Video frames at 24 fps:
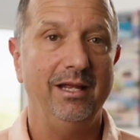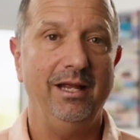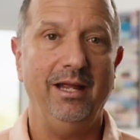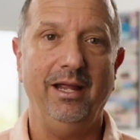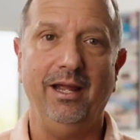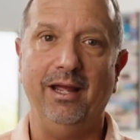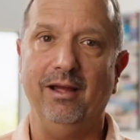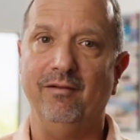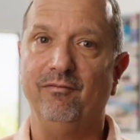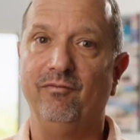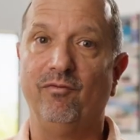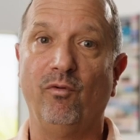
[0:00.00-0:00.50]

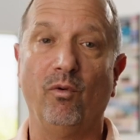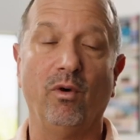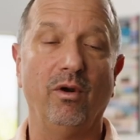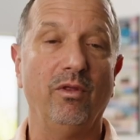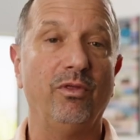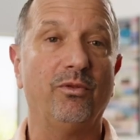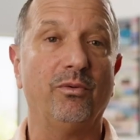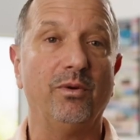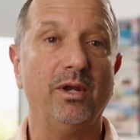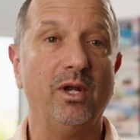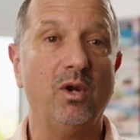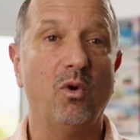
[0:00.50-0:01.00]
at
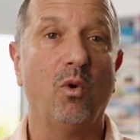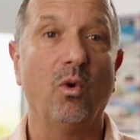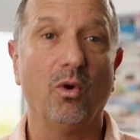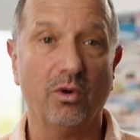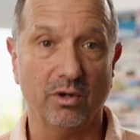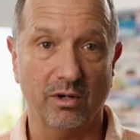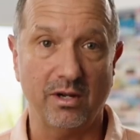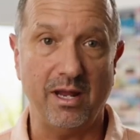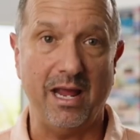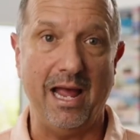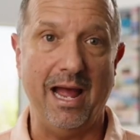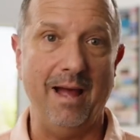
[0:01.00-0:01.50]

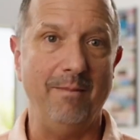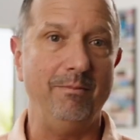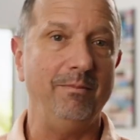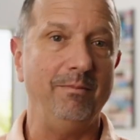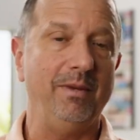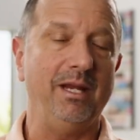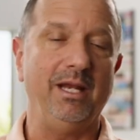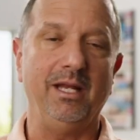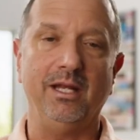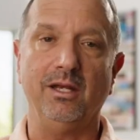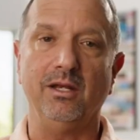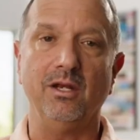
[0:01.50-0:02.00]
4.75 cap,
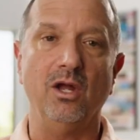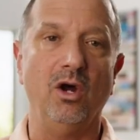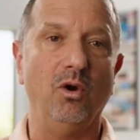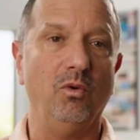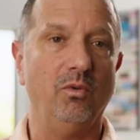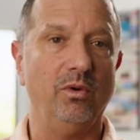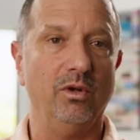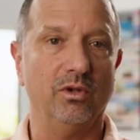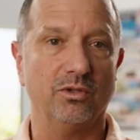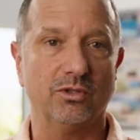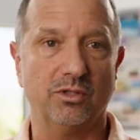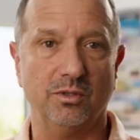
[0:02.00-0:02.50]
meaning no
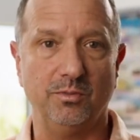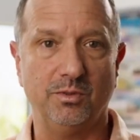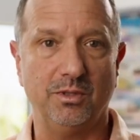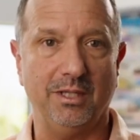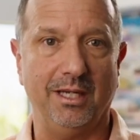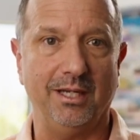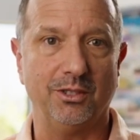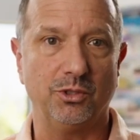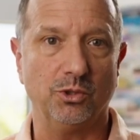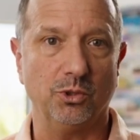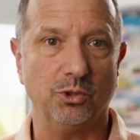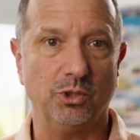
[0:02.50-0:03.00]
real
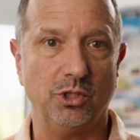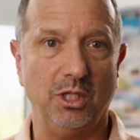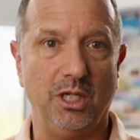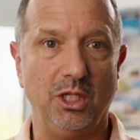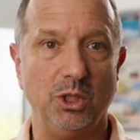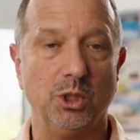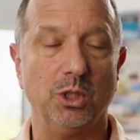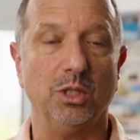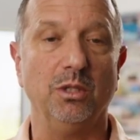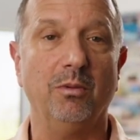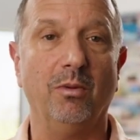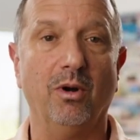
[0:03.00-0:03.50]
substantial
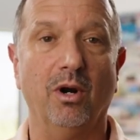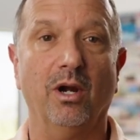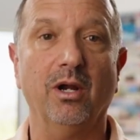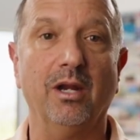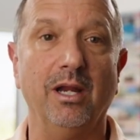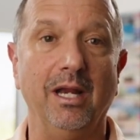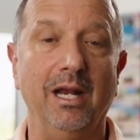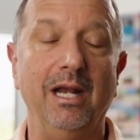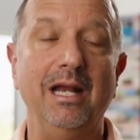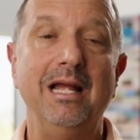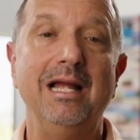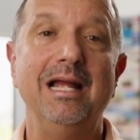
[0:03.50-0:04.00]
change in the
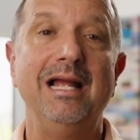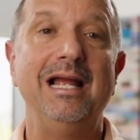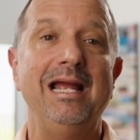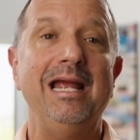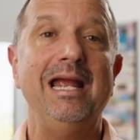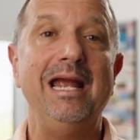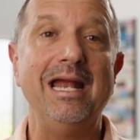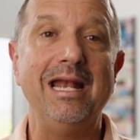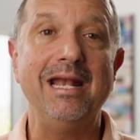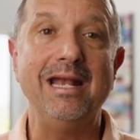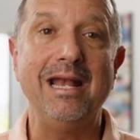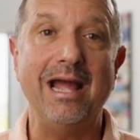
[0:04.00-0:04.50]
market.
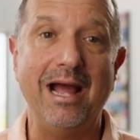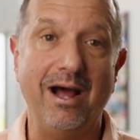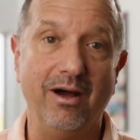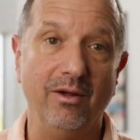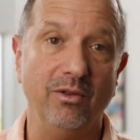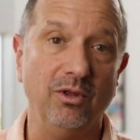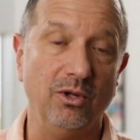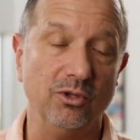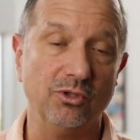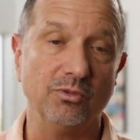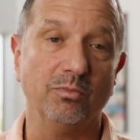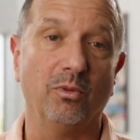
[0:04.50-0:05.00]
And now
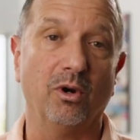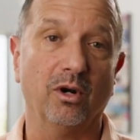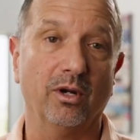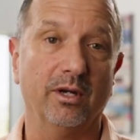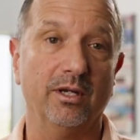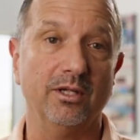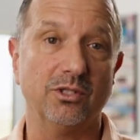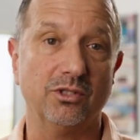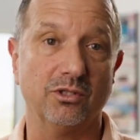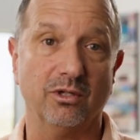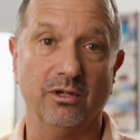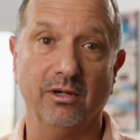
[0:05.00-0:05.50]
those
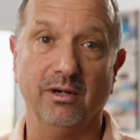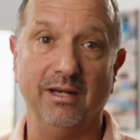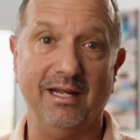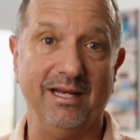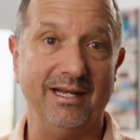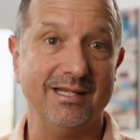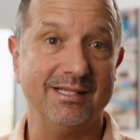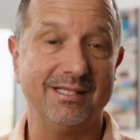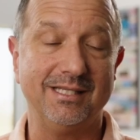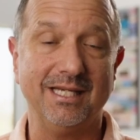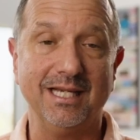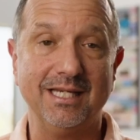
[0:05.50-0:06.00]
markets are at
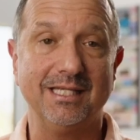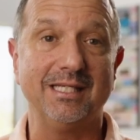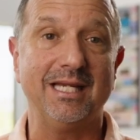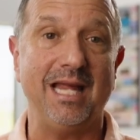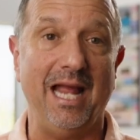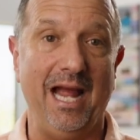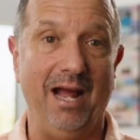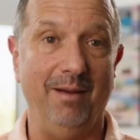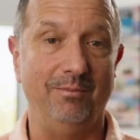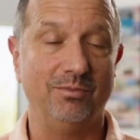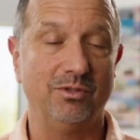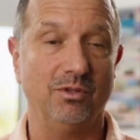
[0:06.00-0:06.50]
a 6
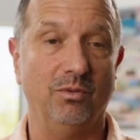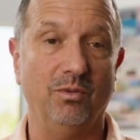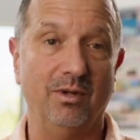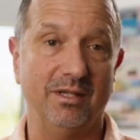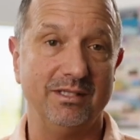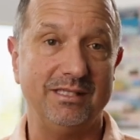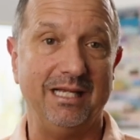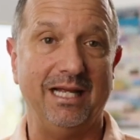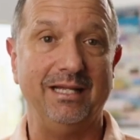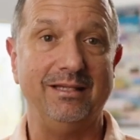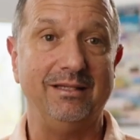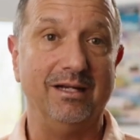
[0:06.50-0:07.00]
cap. So what
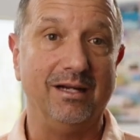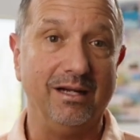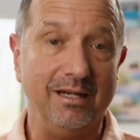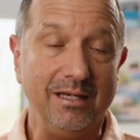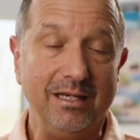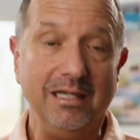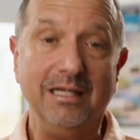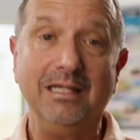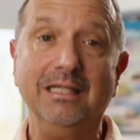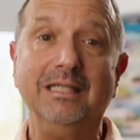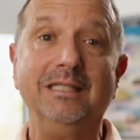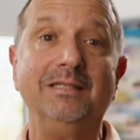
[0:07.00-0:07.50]
has that
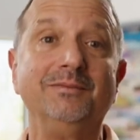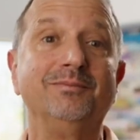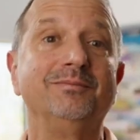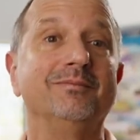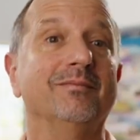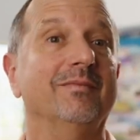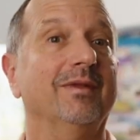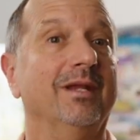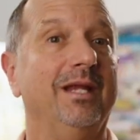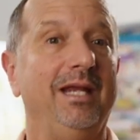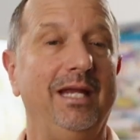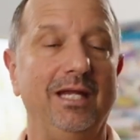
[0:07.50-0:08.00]
done?
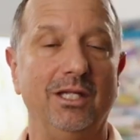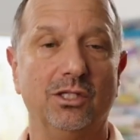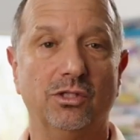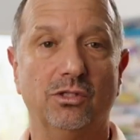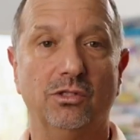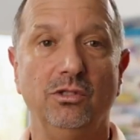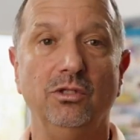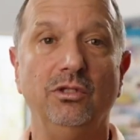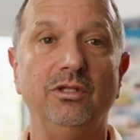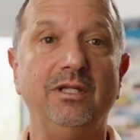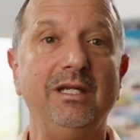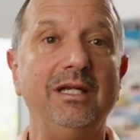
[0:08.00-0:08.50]
It's
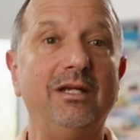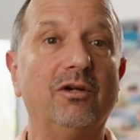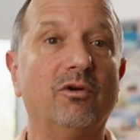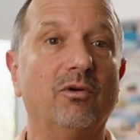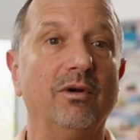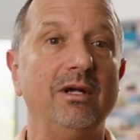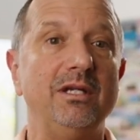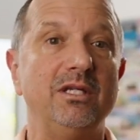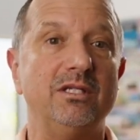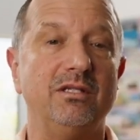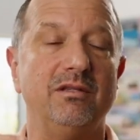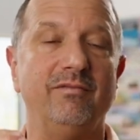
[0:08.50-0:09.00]

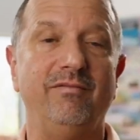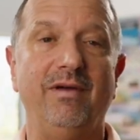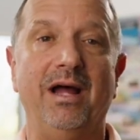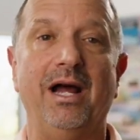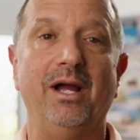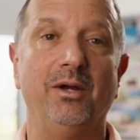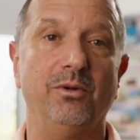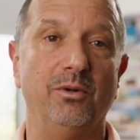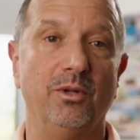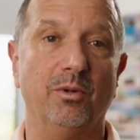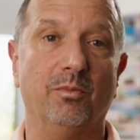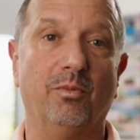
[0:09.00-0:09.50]
decreased the
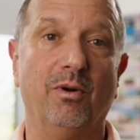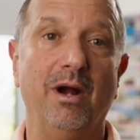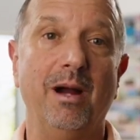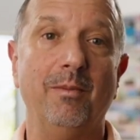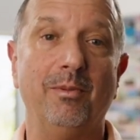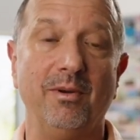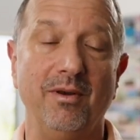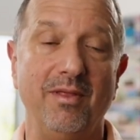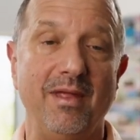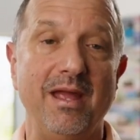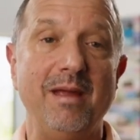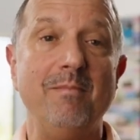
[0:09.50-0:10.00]
value of the
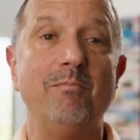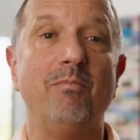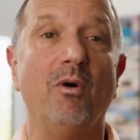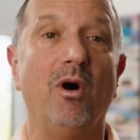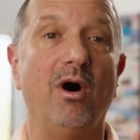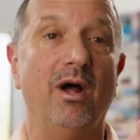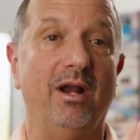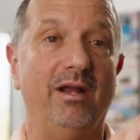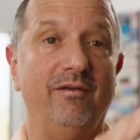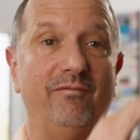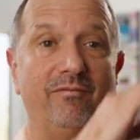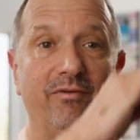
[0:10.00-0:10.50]
property. They
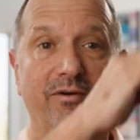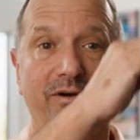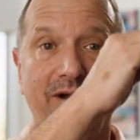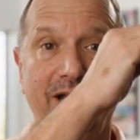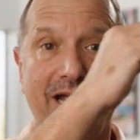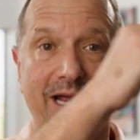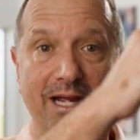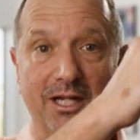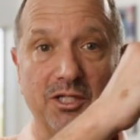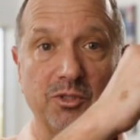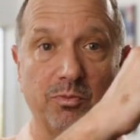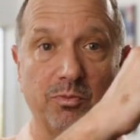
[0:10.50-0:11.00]
bought it for X